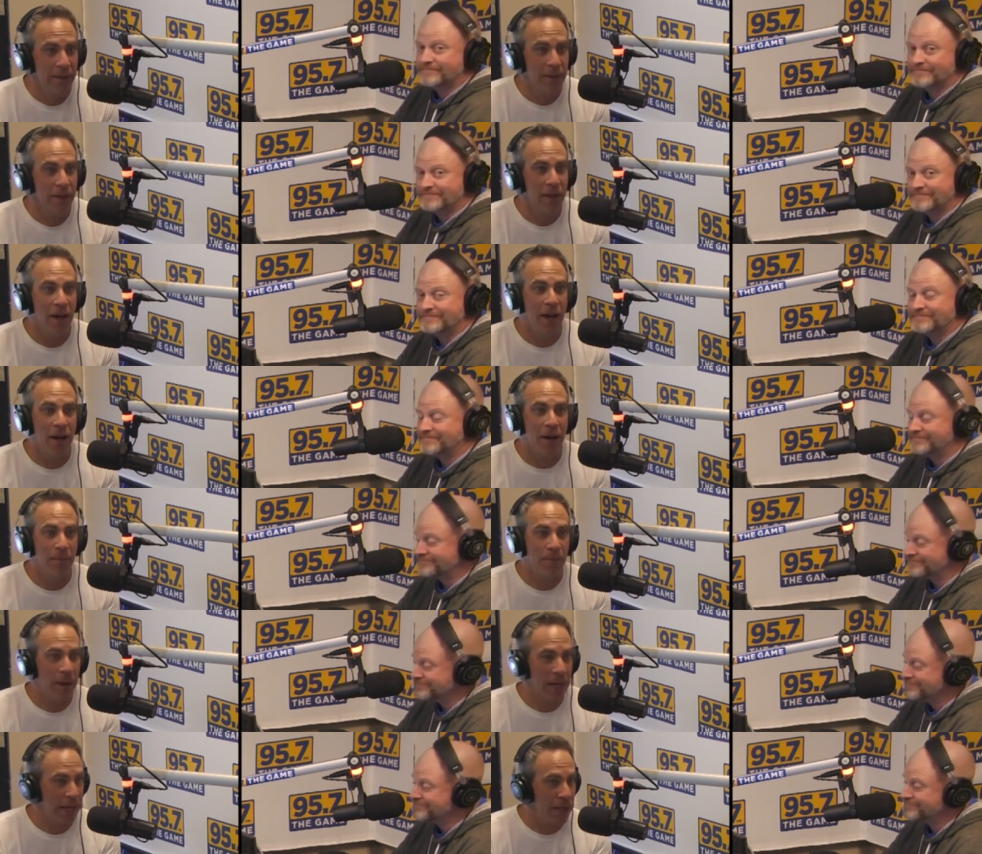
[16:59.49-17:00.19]

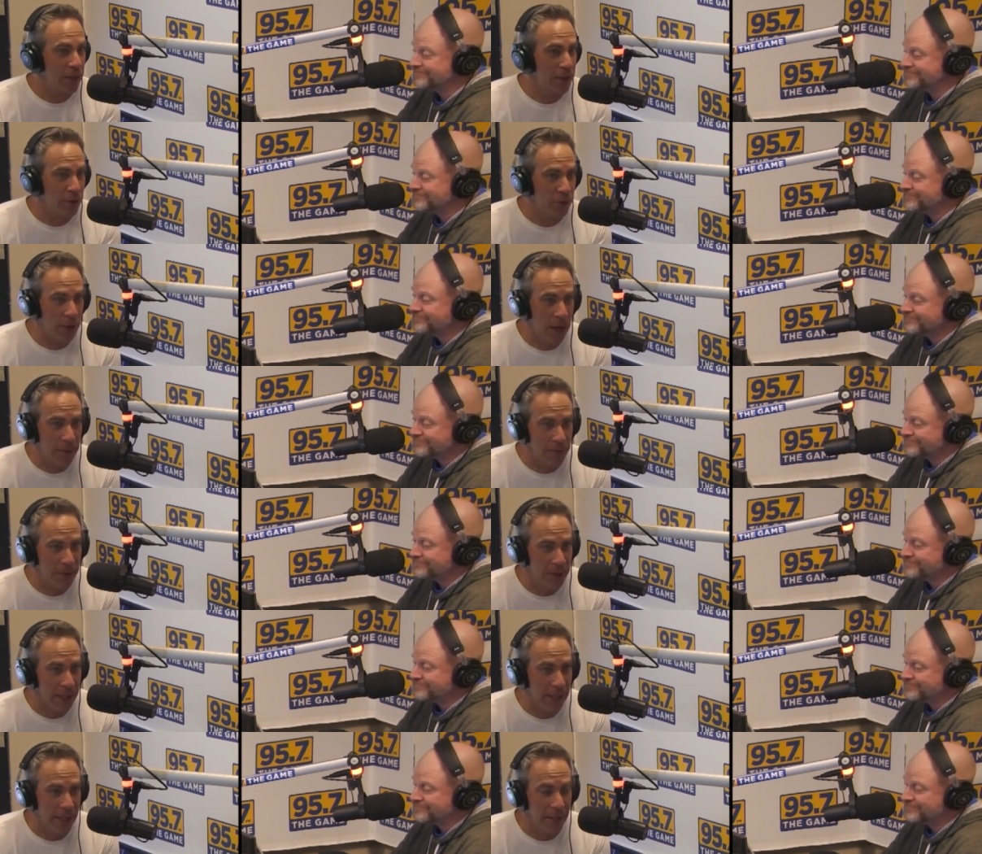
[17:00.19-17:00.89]
Speaker 1: Mike
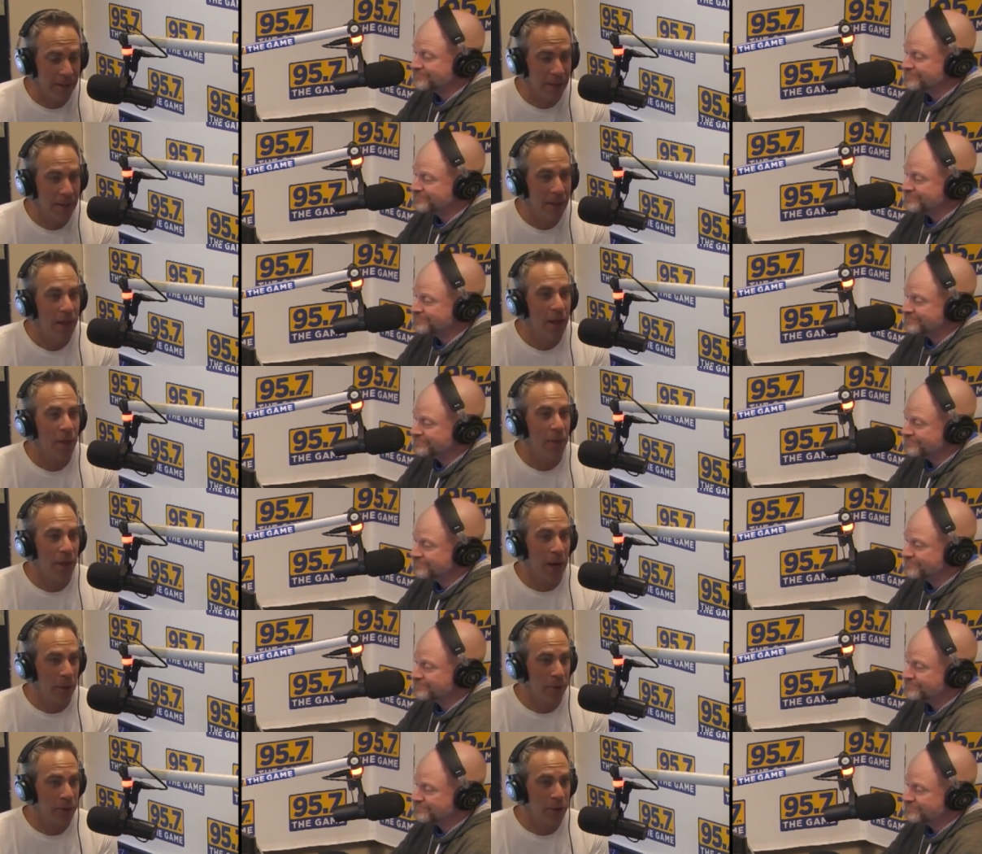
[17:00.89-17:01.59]
Yastrzemski,
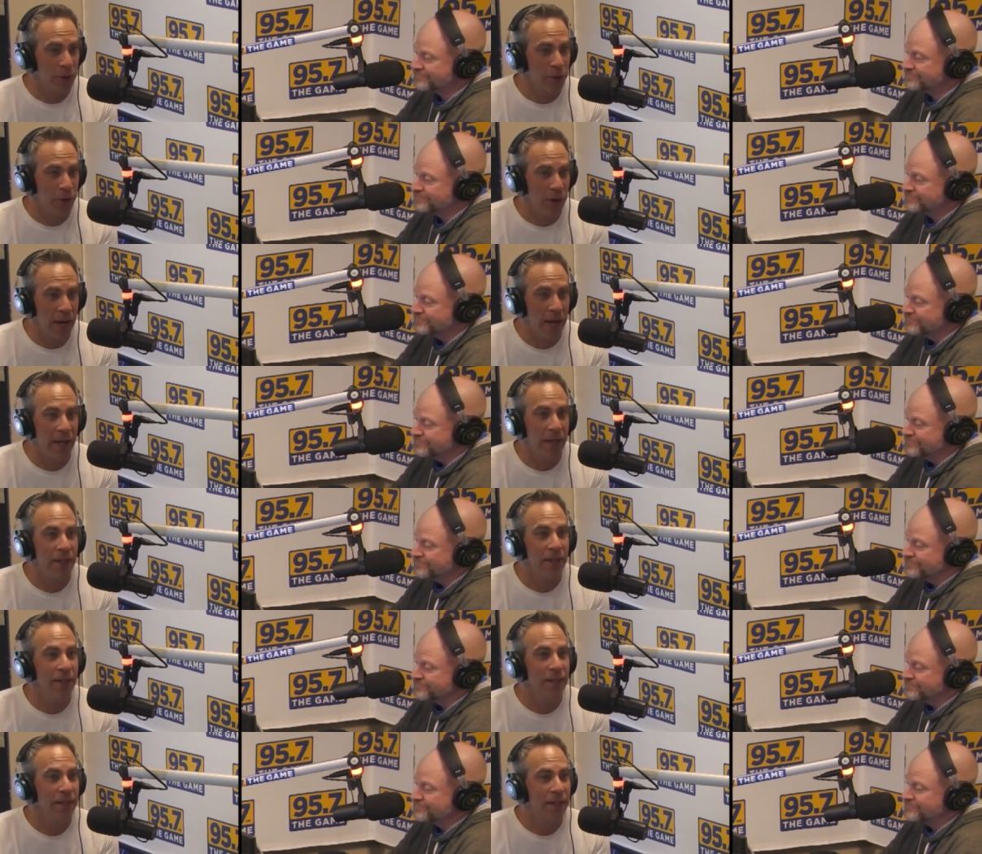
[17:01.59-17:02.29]
that was a
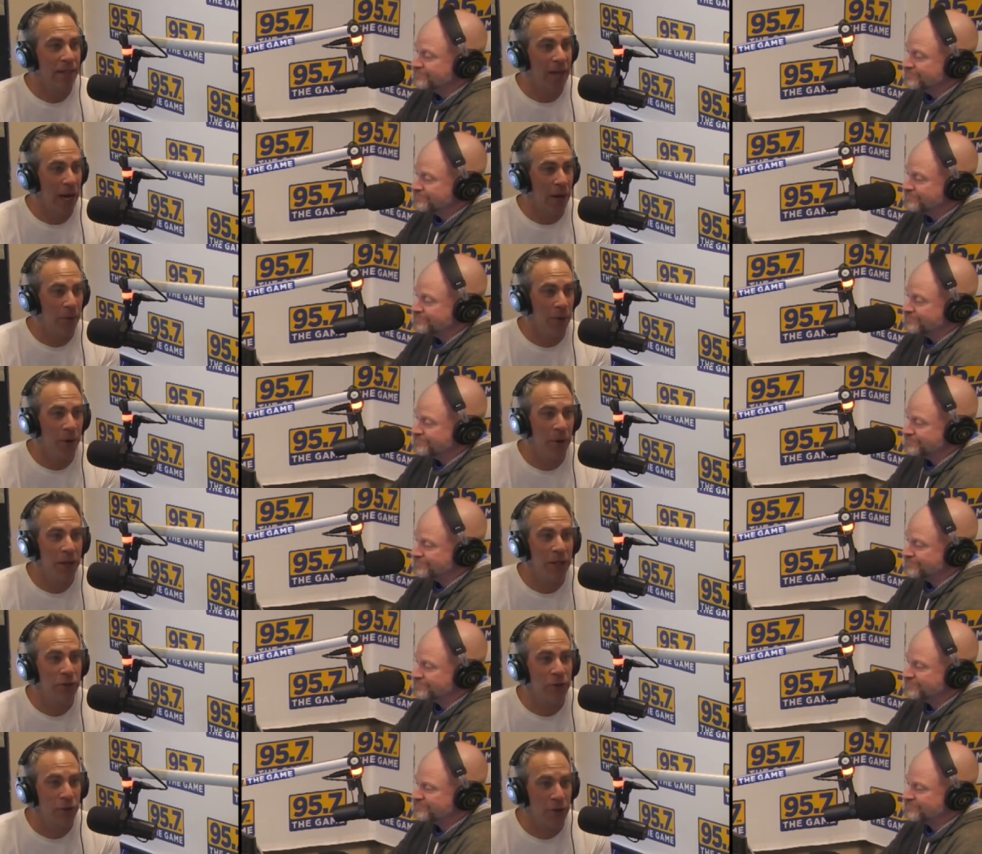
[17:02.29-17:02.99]
trade.
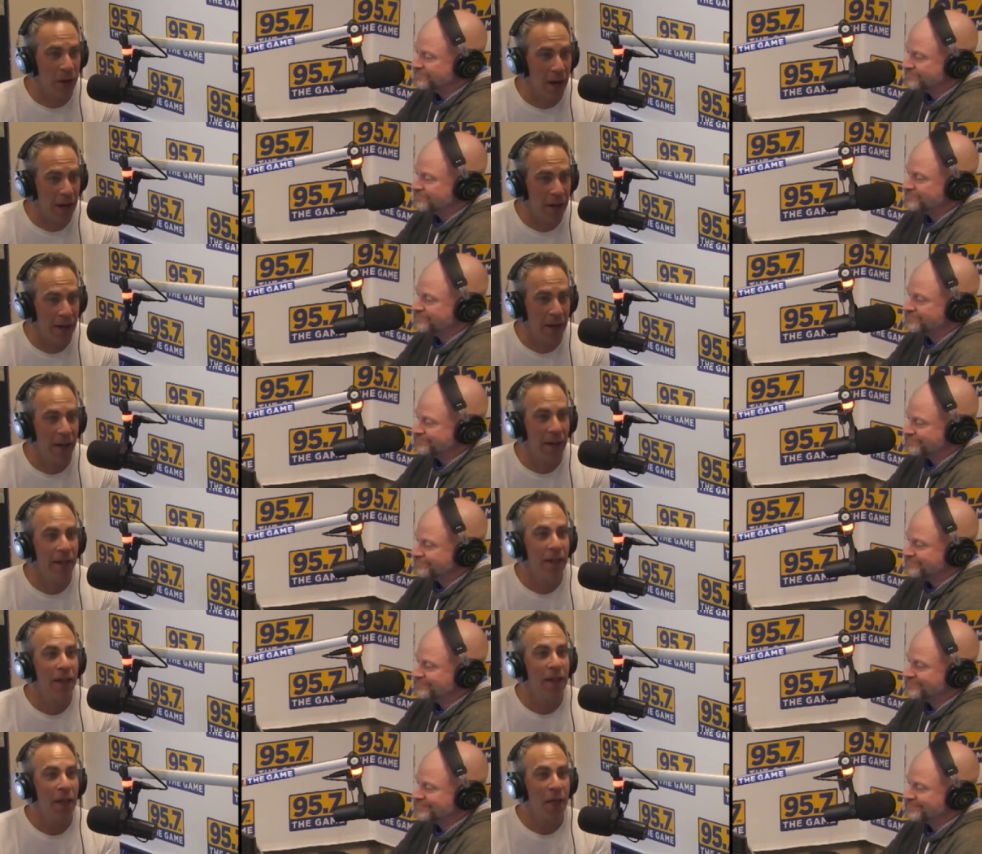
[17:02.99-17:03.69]
Thairo
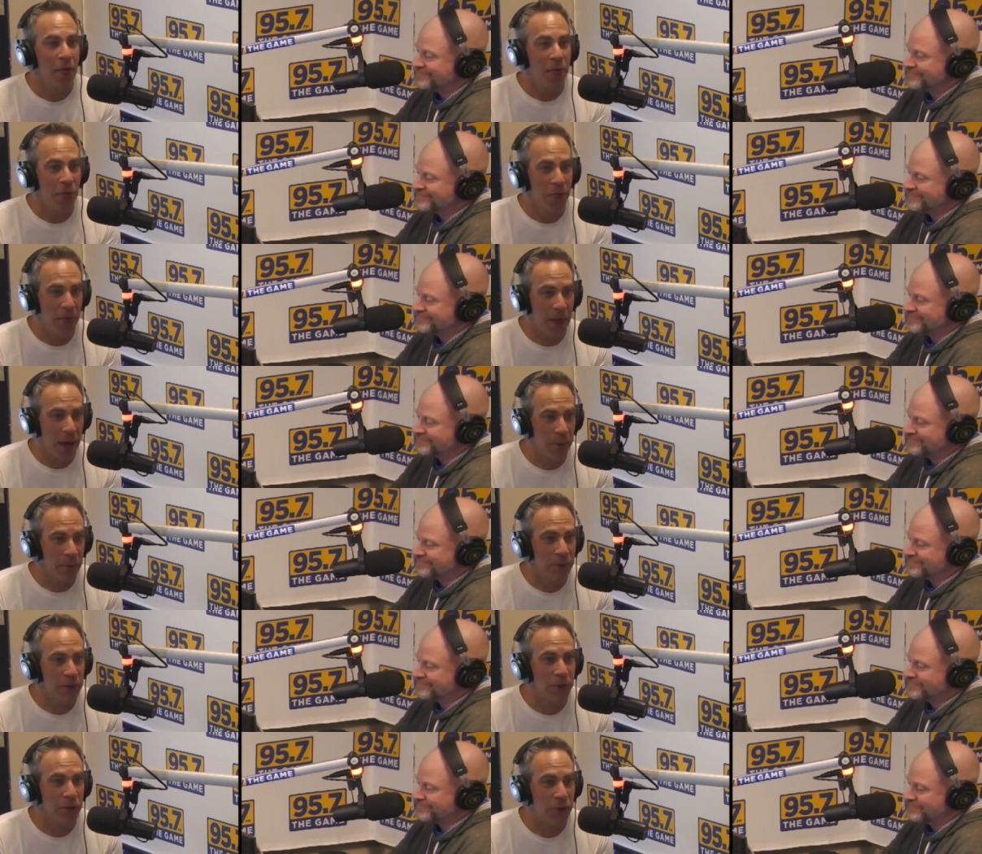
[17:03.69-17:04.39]
Estrada, that
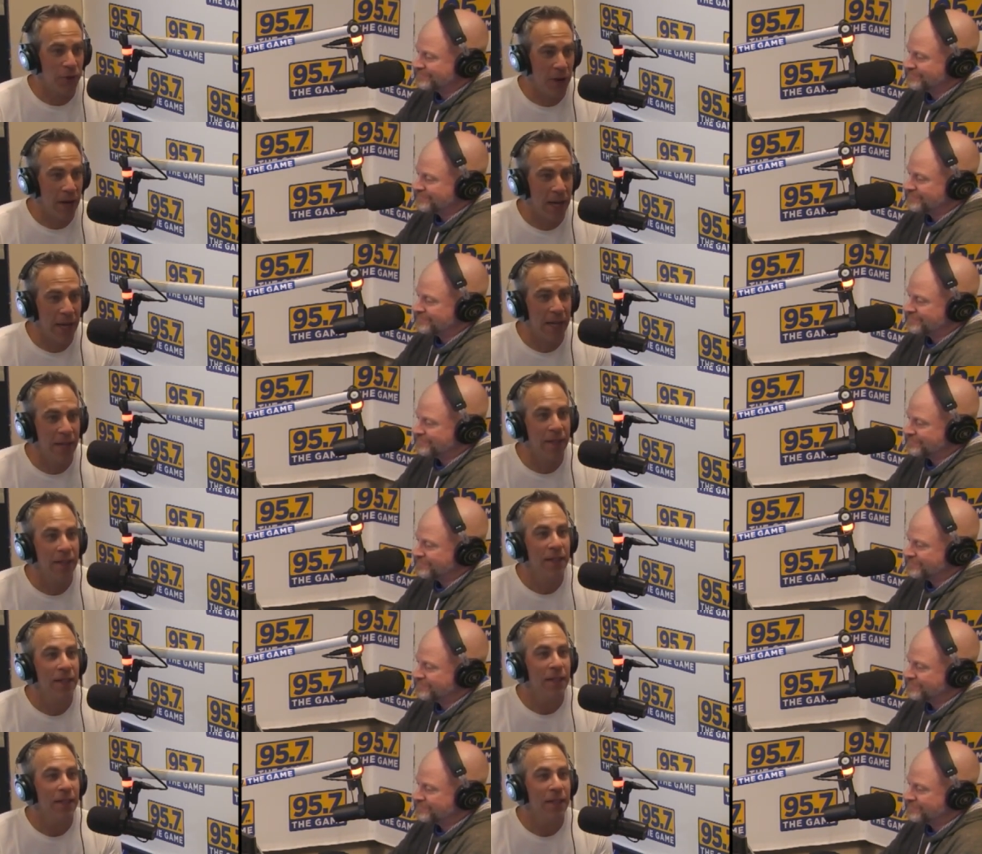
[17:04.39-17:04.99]
was a trade.